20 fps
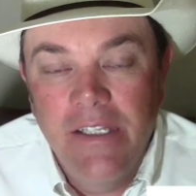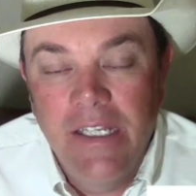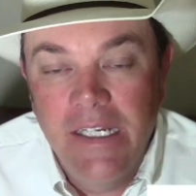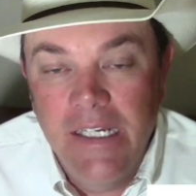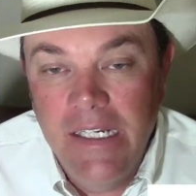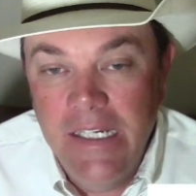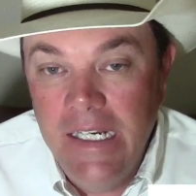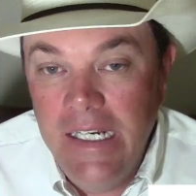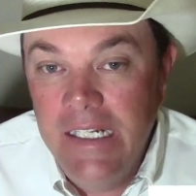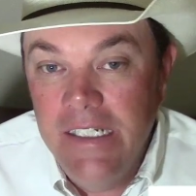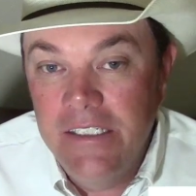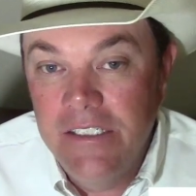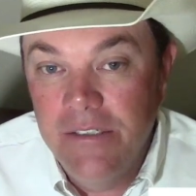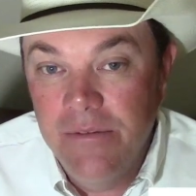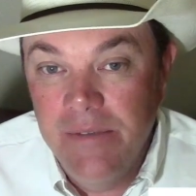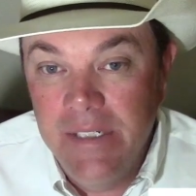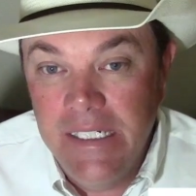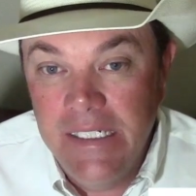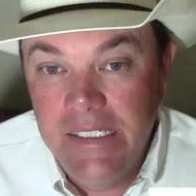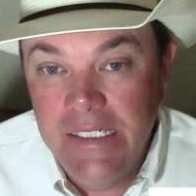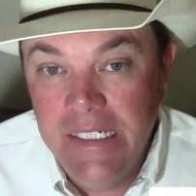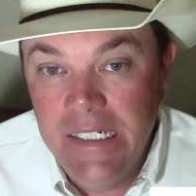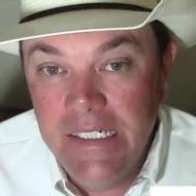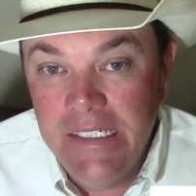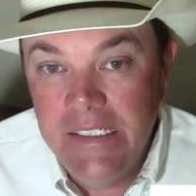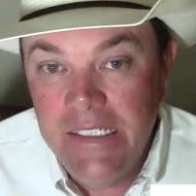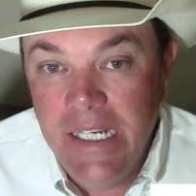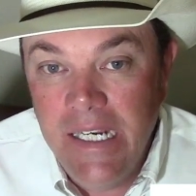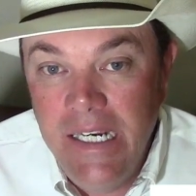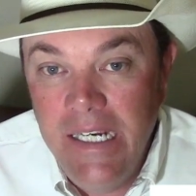They need some
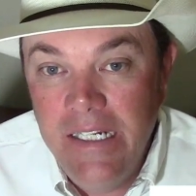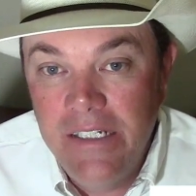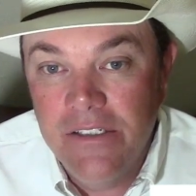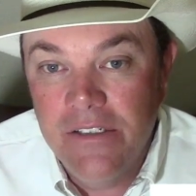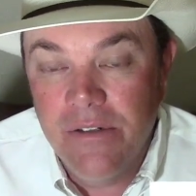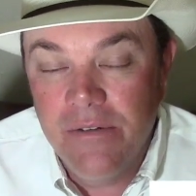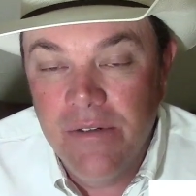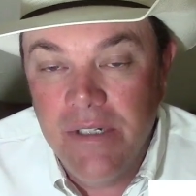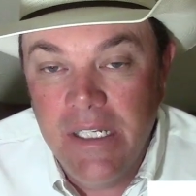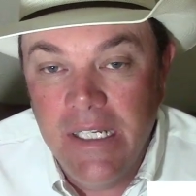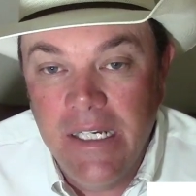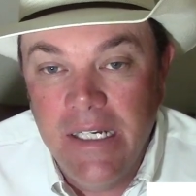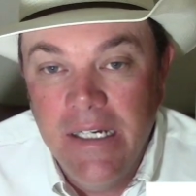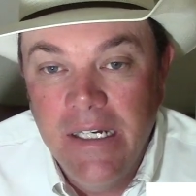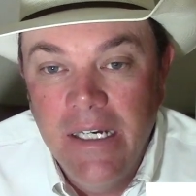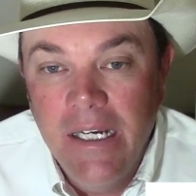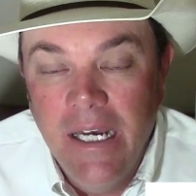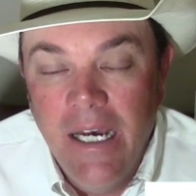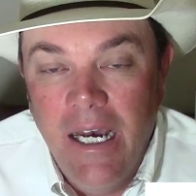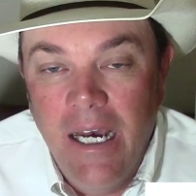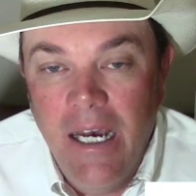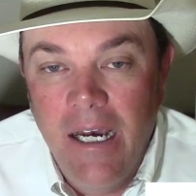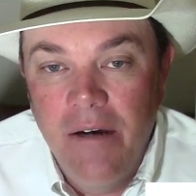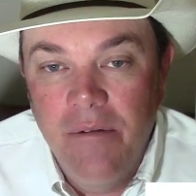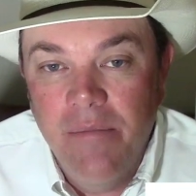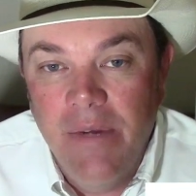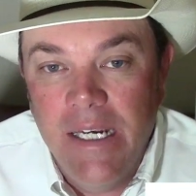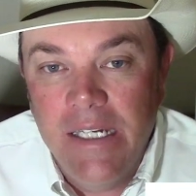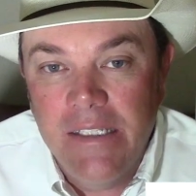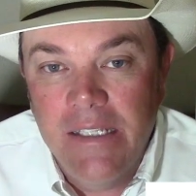intense heat to really
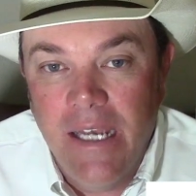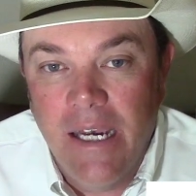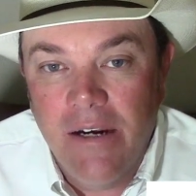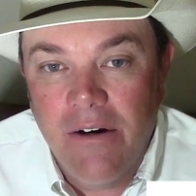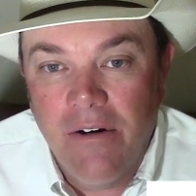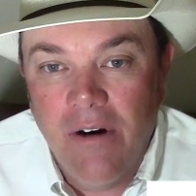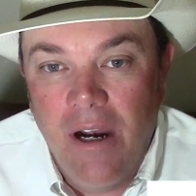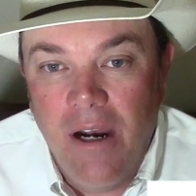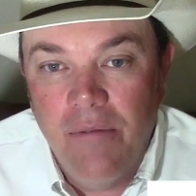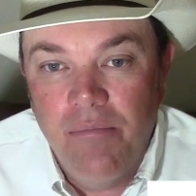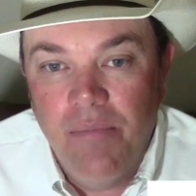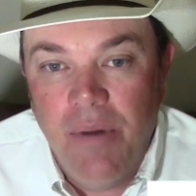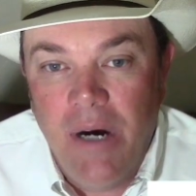make that crop